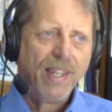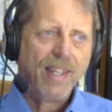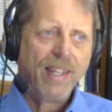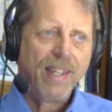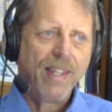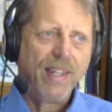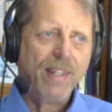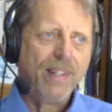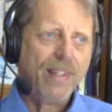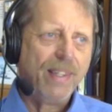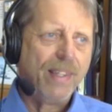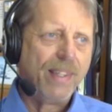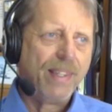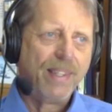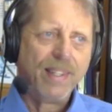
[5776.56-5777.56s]
And
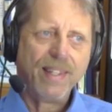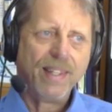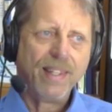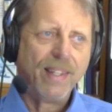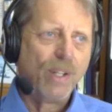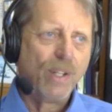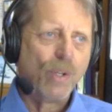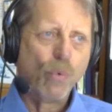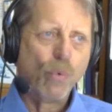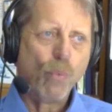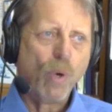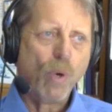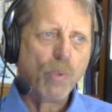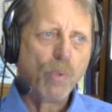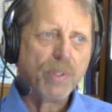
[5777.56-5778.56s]

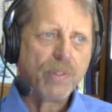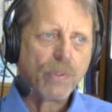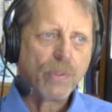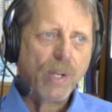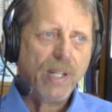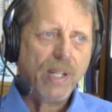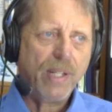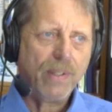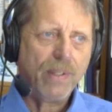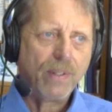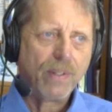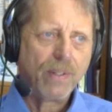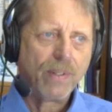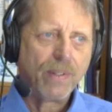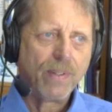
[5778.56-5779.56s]
what was strange,
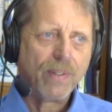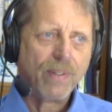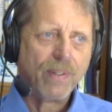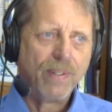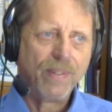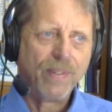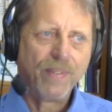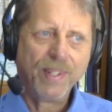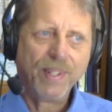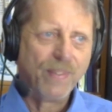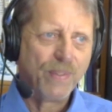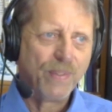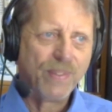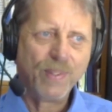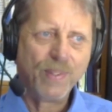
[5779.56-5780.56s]
it
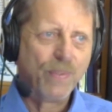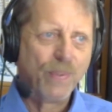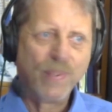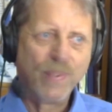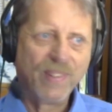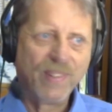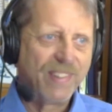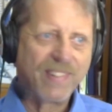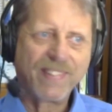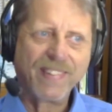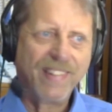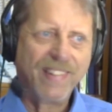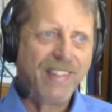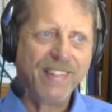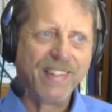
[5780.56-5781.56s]
was just really
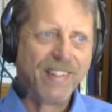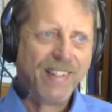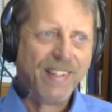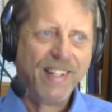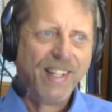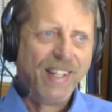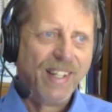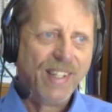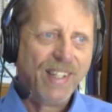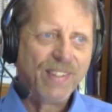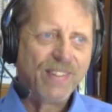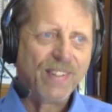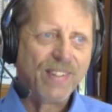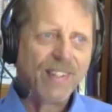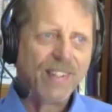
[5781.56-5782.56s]
strange,
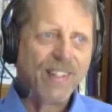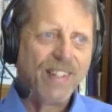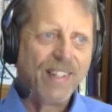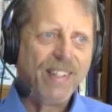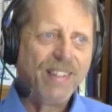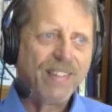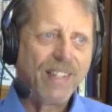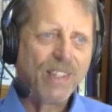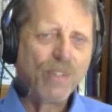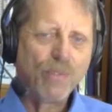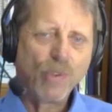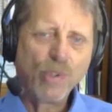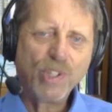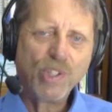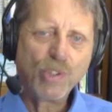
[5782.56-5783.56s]
is he said the
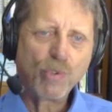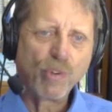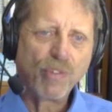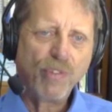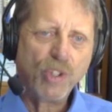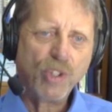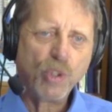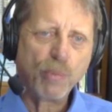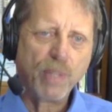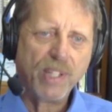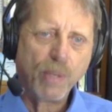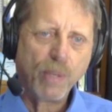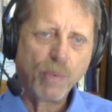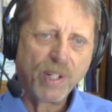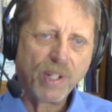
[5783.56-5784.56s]
voices were fishermen.
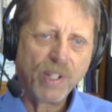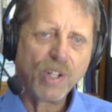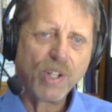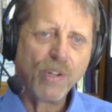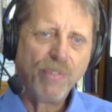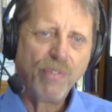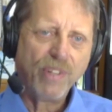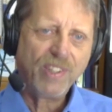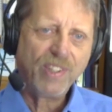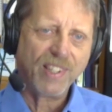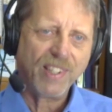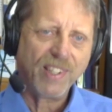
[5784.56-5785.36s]
They wanted to go fishing.